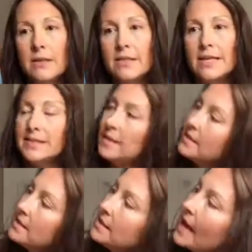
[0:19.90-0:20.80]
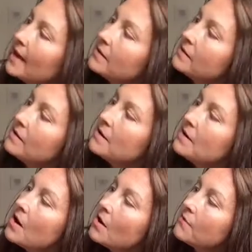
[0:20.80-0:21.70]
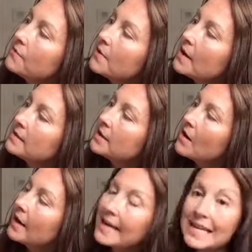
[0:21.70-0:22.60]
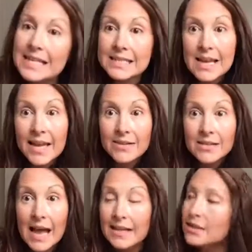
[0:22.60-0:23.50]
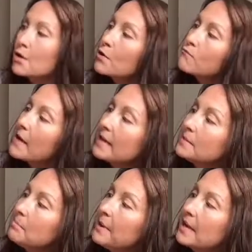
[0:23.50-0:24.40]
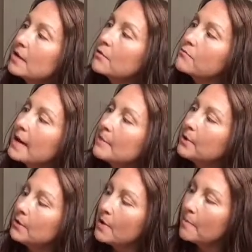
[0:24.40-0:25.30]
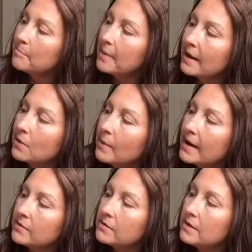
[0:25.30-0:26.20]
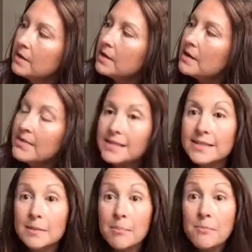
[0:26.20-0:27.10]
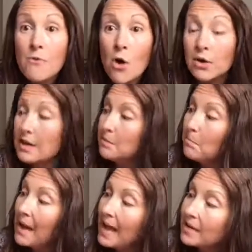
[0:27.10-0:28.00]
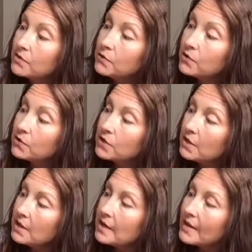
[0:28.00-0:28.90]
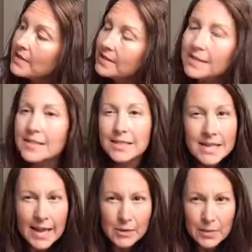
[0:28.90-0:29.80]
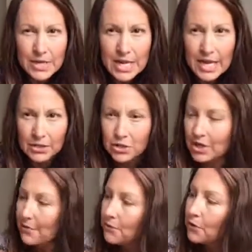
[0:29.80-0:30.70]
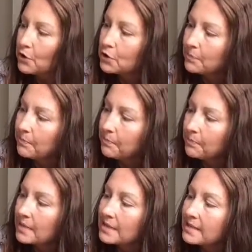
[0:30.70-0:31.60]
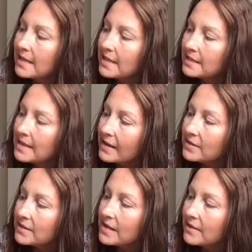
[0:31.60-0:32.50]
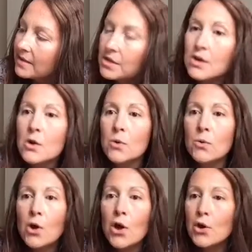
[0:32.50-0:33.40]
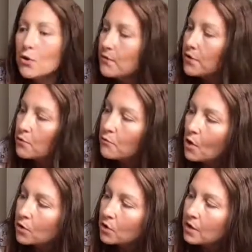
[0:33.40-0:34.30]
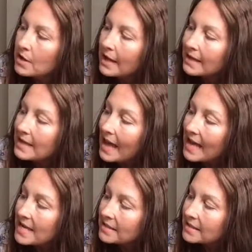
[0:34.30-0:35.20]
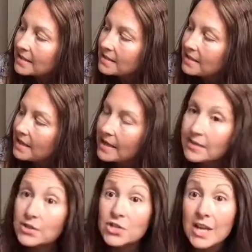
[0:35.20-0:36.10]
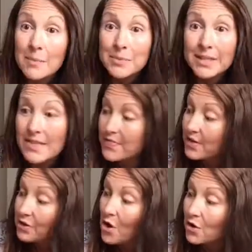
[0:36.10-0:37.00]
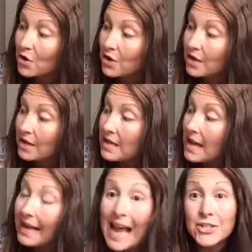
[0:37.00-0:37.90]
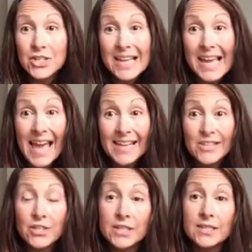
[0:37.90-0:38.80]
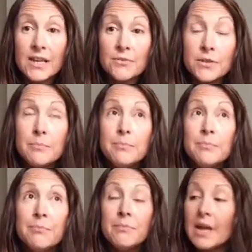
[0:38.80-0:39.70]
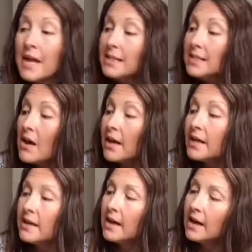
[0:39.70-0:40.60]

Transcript: This is the tale of a tiny snail and a great big grey-blue humpback whale. This is a rock as black as soot, and this is a snail with an itchy foot. The sea snail slithered all over the rock and gazed at the sea and the ships in the dock. And as she gazed, she sniffed and sighed.